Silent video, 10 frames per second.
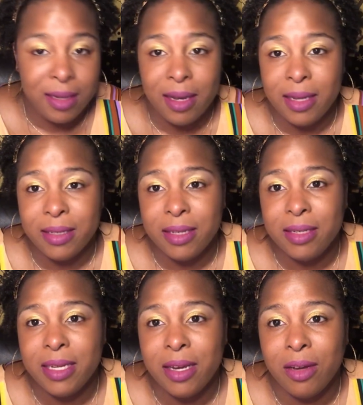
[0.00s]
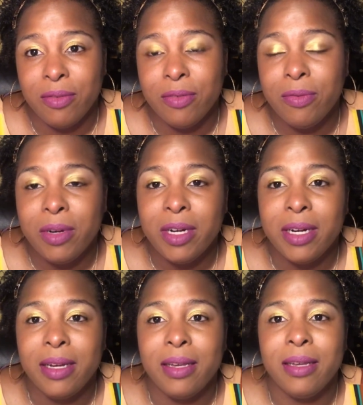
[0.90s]
I took a day off of
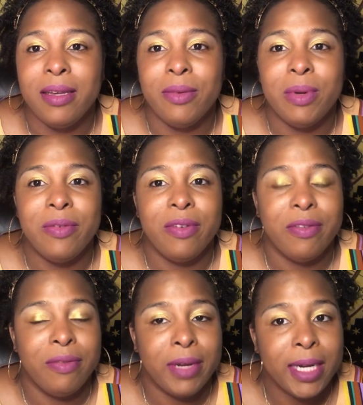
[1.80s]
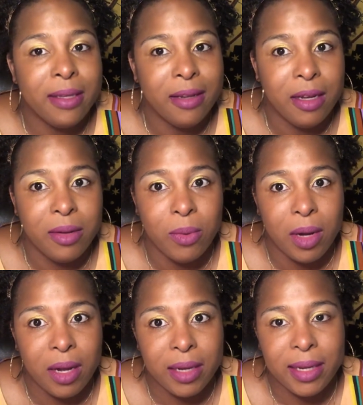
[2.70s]
work. I went for a very long
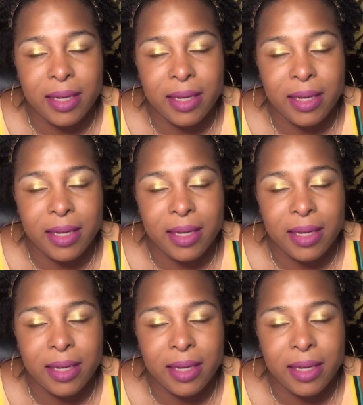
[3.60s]
walk.